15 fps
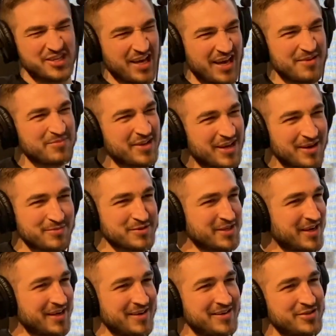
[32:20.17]
kind of becomes
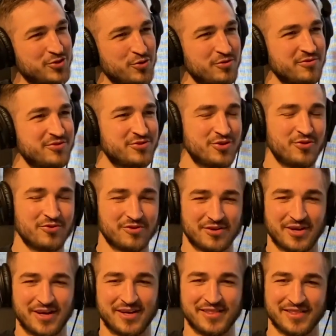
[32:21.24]
like an internal joke,
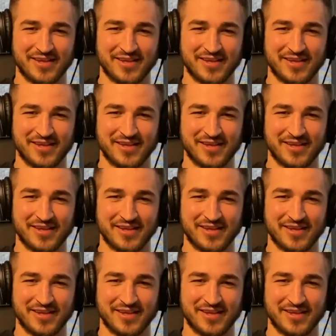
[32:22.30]
right?